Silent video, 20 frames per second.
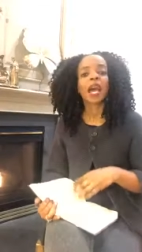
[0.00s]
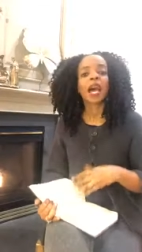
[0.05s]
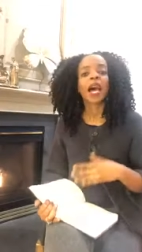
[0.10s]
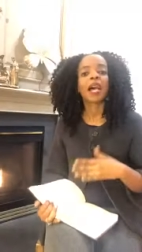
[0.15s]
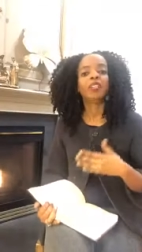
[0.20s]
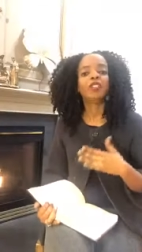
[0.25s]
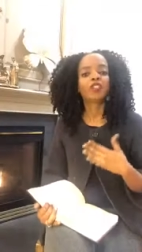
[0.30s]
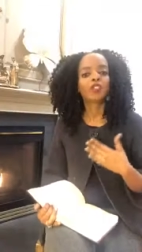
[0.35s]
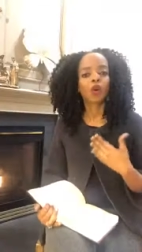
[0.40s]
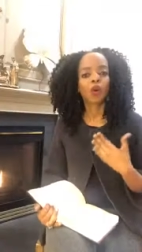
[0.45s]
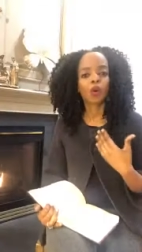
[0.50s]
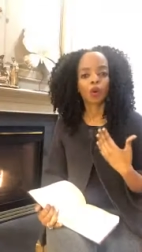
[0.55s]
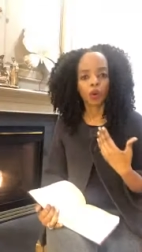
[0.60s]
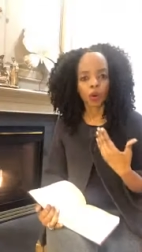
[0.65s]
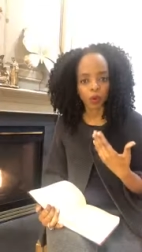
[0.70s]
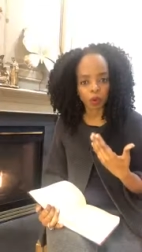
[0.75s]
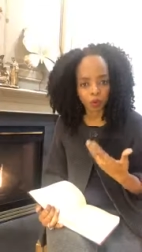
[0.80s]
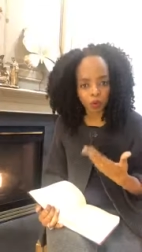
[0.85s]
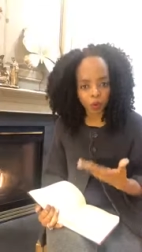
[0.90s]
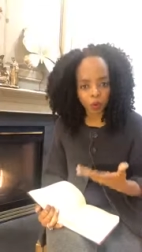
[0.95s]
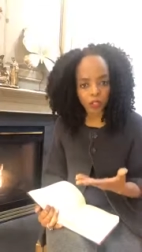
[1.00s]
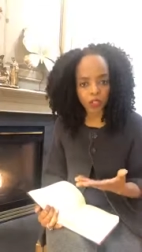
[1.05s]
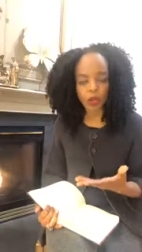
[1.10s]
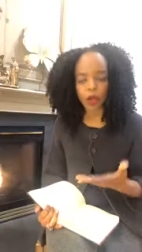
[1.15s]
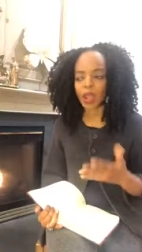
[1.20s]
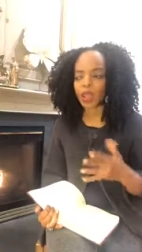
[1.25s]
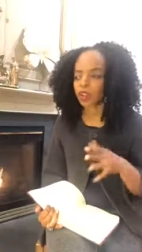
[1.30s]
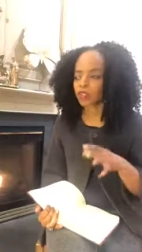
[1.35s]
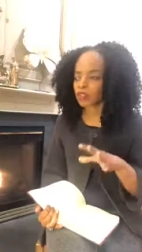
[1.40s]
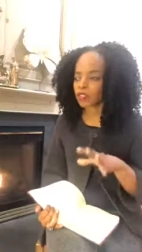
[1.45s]
And so, uh, so
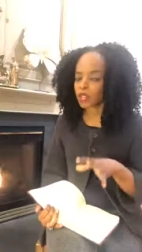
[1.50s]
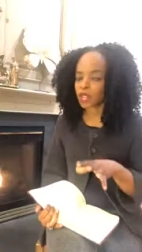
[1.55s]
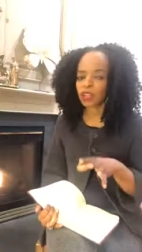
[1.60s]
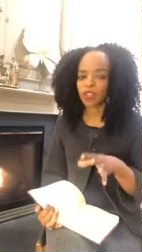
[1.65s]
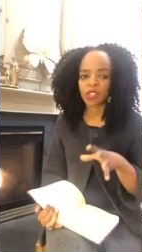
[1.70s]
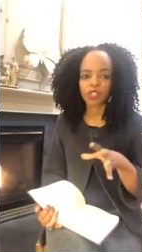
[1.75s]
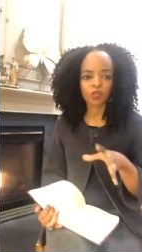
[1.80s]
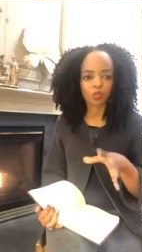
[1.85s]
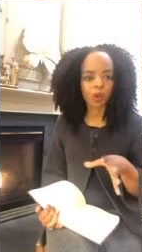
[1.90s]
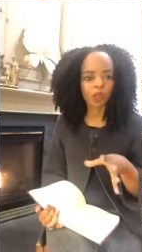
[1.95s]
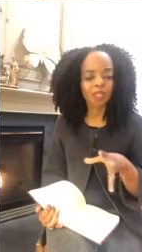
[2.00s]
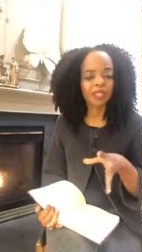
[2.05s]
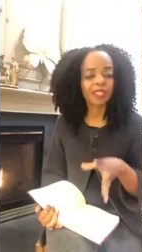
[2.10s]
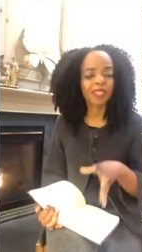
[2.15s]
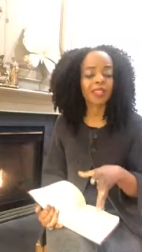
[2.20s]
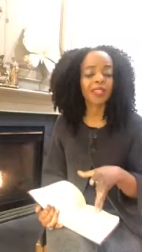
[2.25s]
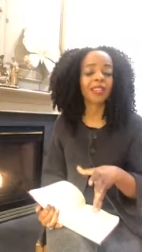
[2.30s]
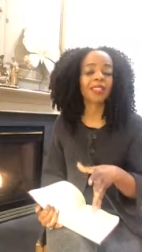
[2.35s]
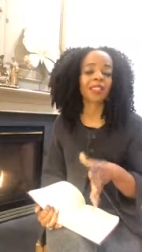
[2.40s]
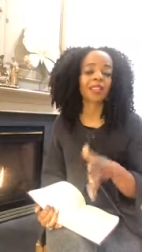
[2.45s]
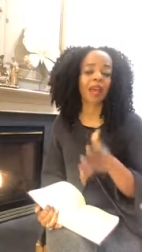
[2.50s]
I understand this role is this,